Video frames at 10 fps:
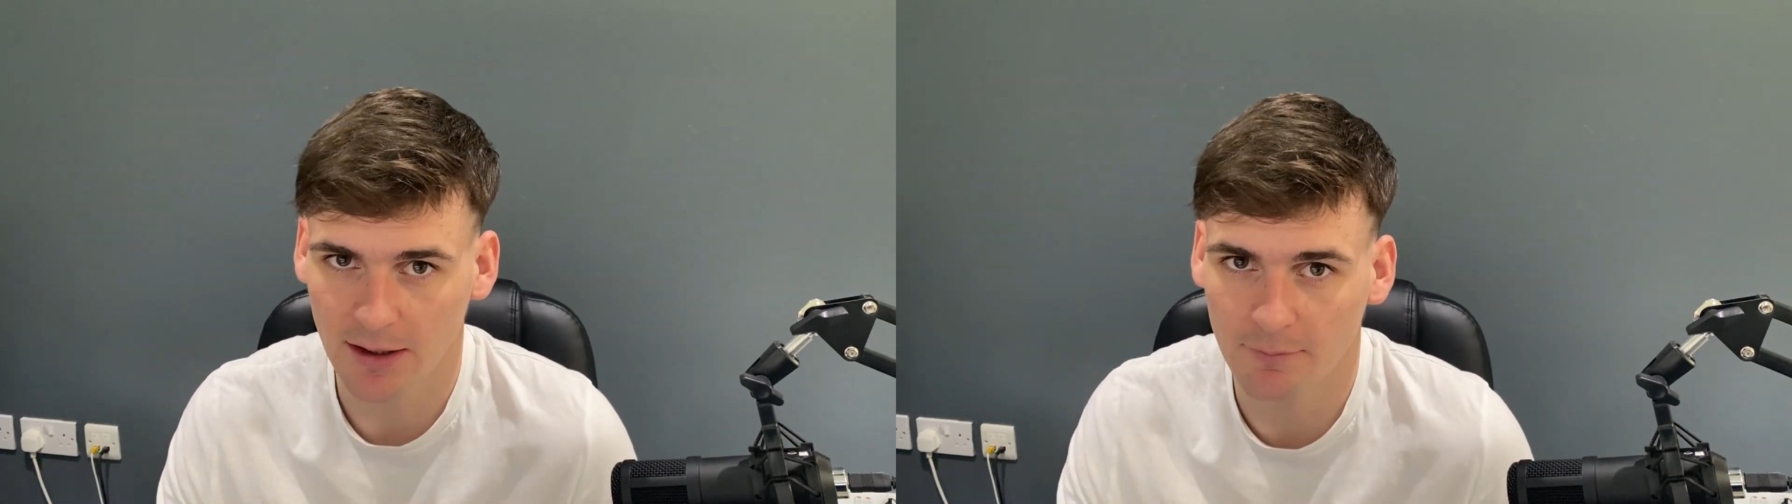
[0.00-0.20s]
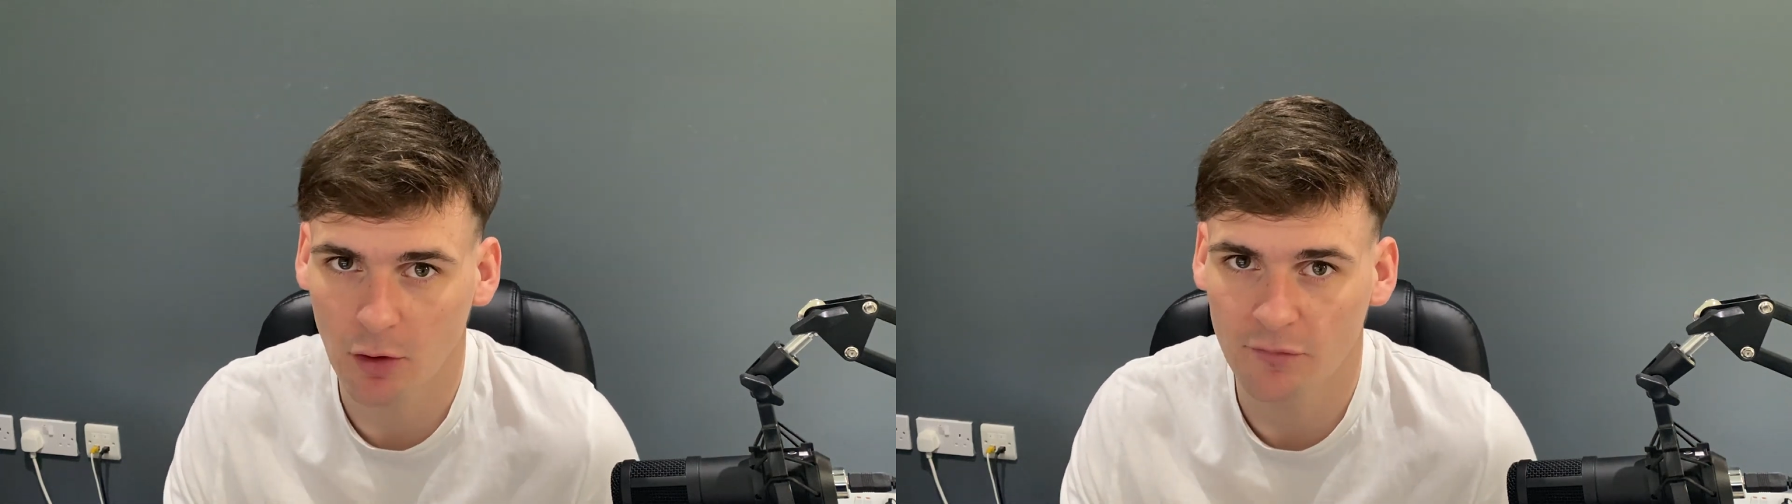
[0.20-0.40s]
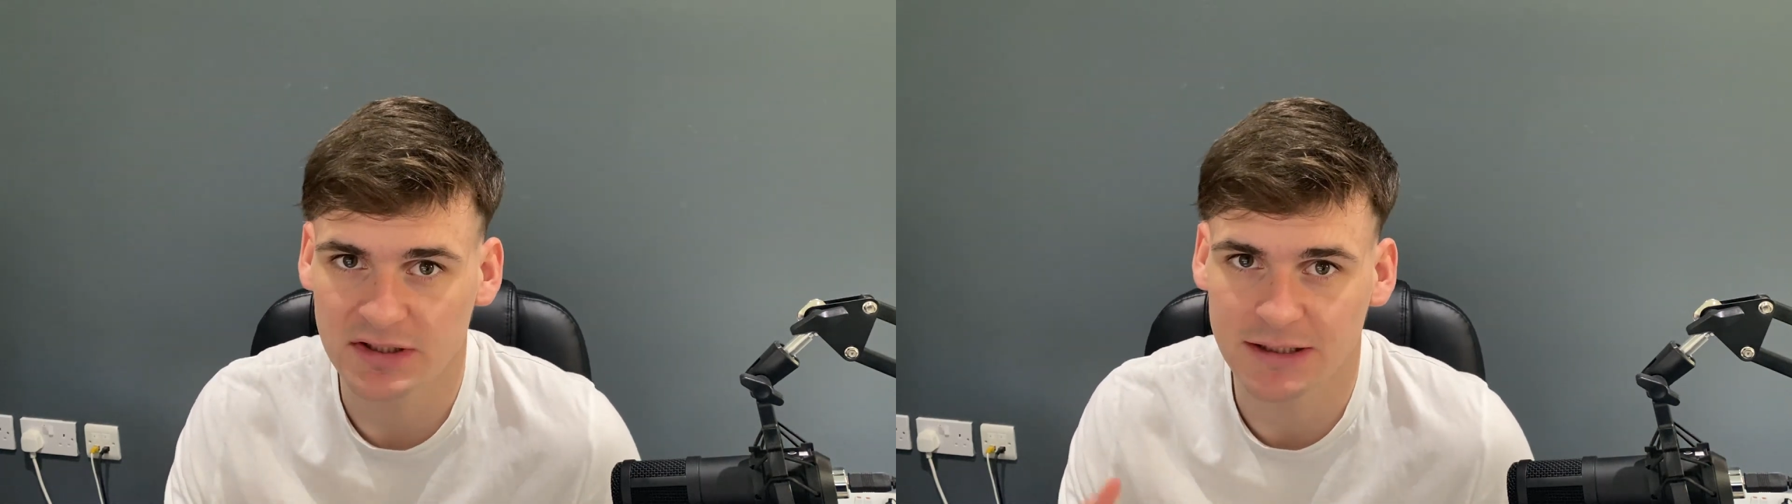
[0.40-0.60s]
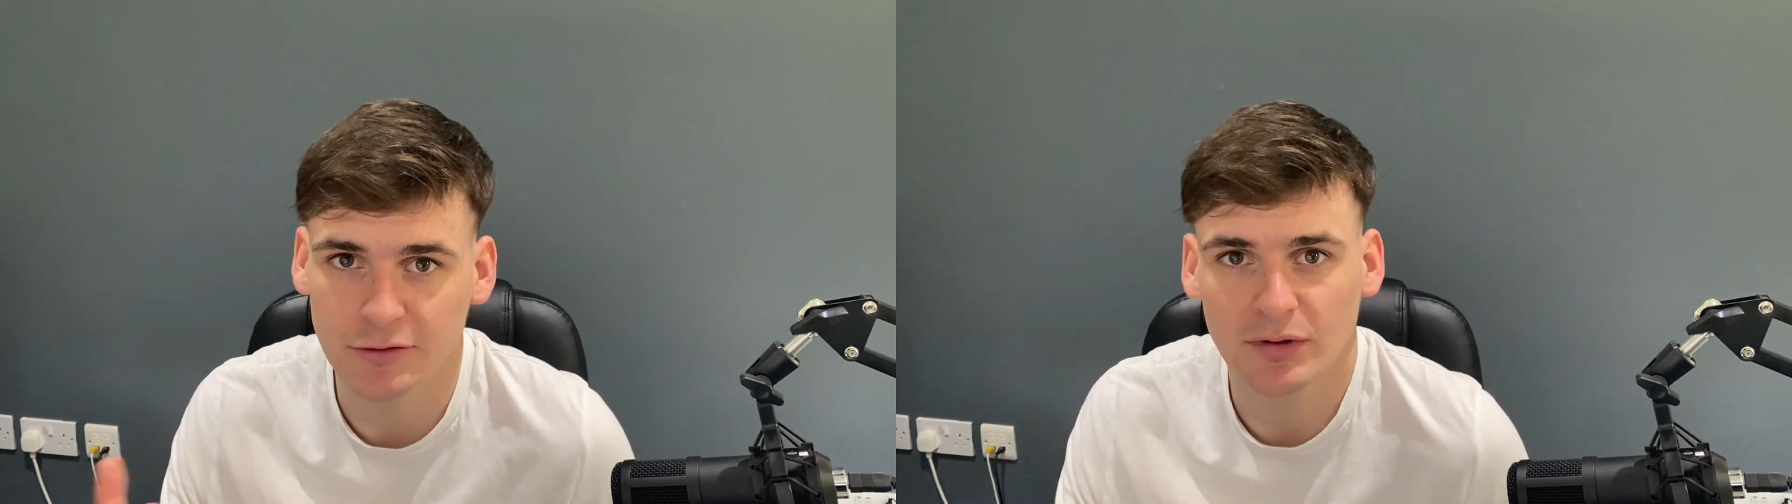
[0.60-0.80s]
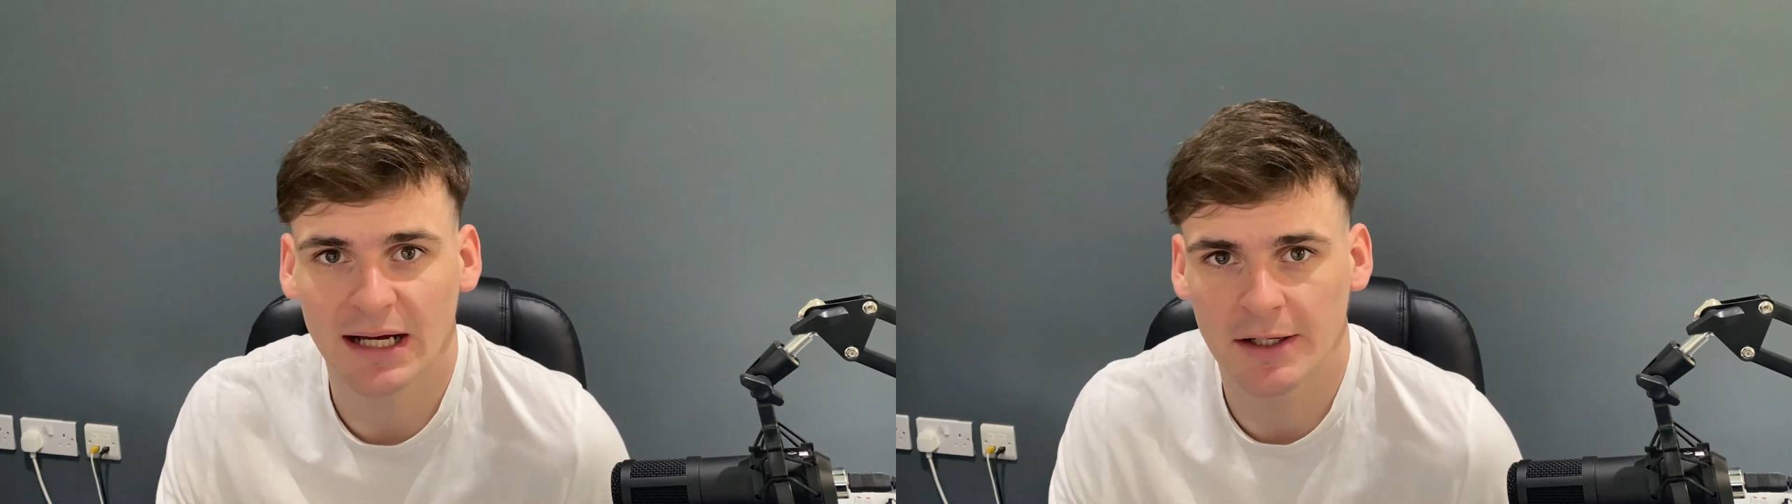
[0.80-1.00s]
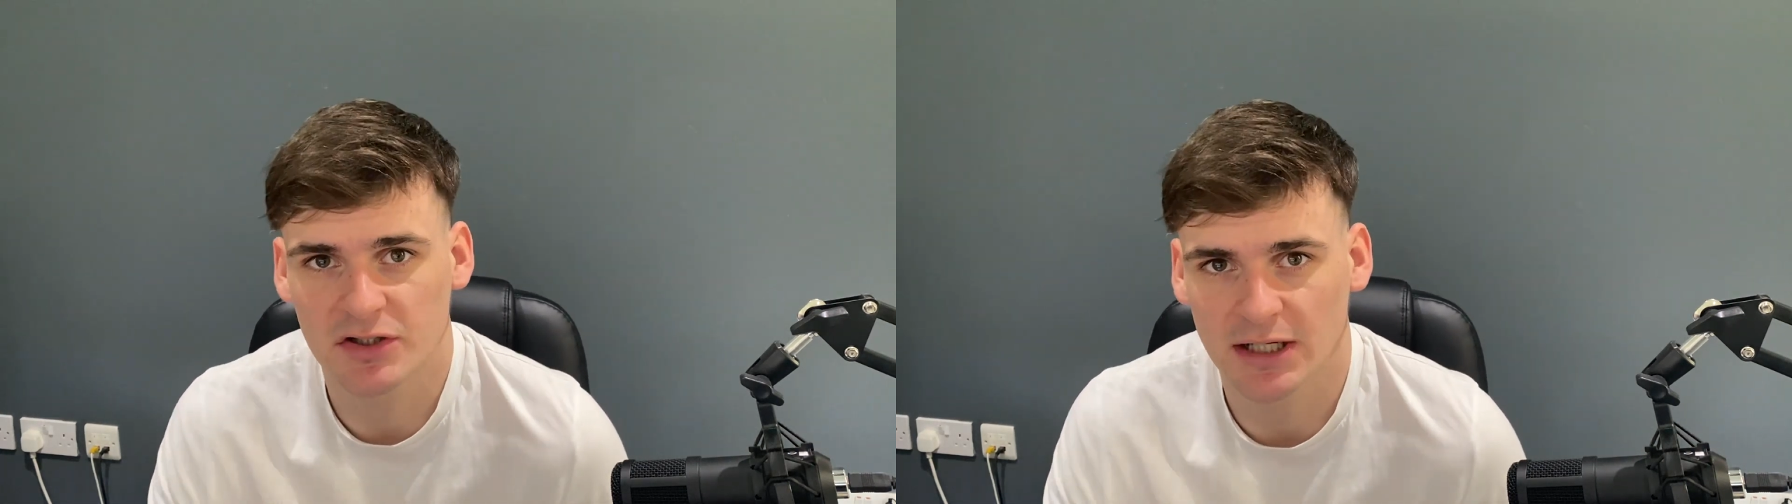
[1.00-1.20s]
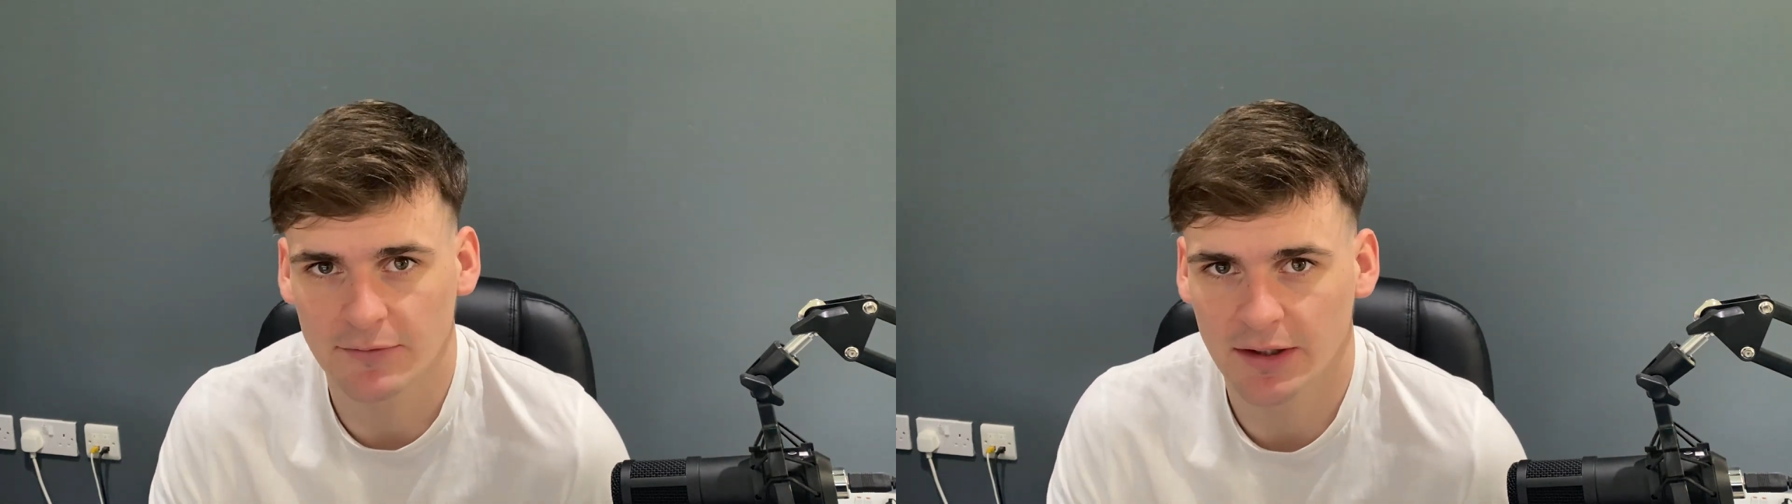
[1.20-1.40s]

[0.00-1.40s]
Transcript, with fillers: Um, obviously you can check